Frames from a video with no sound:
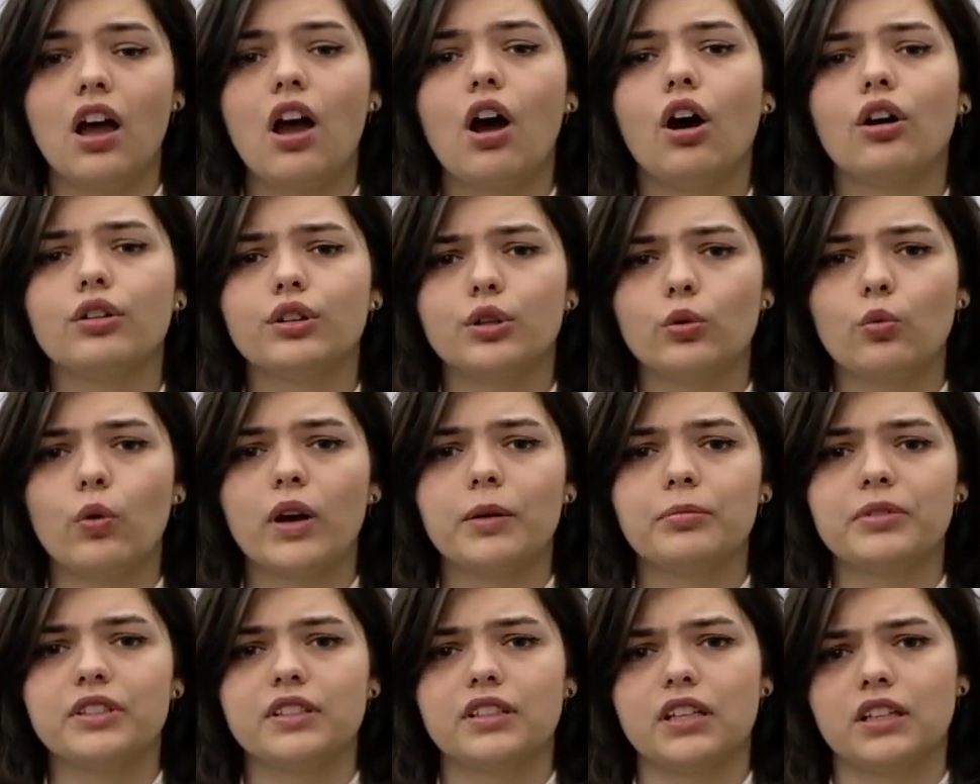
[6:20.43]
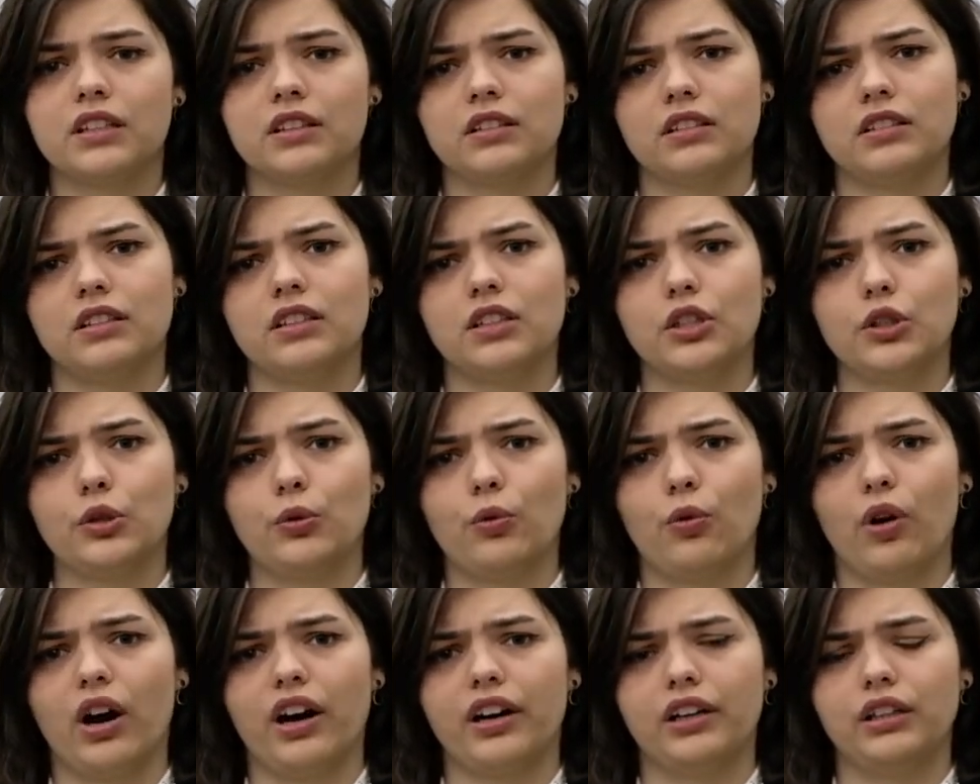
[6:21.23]
on the website
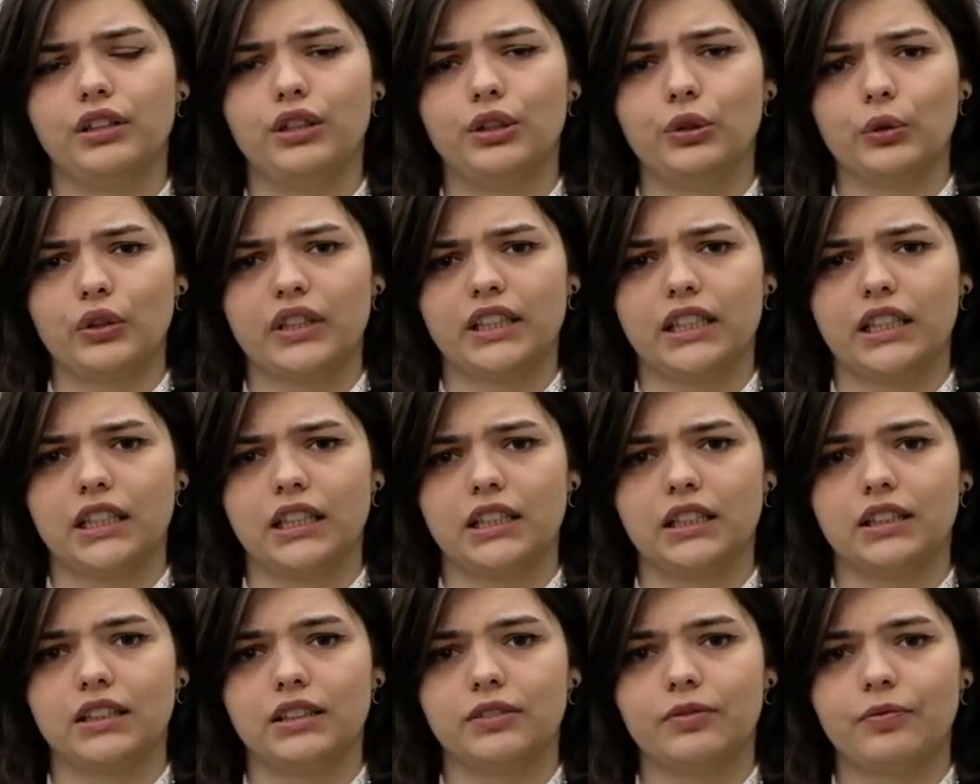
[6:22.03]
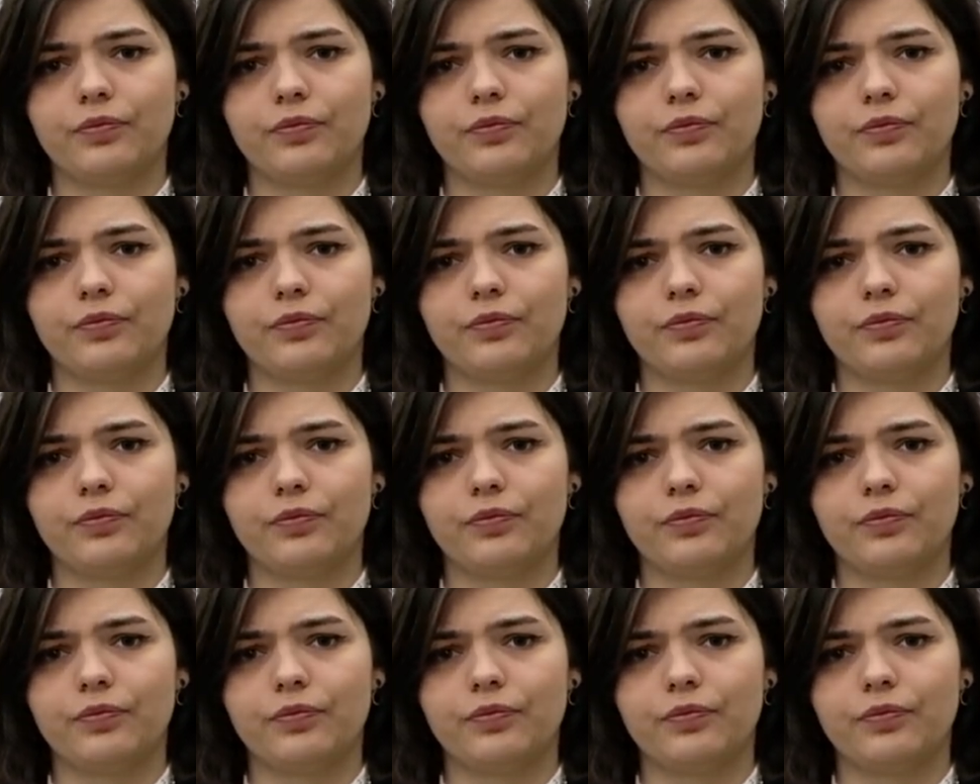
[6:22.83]
you are looking.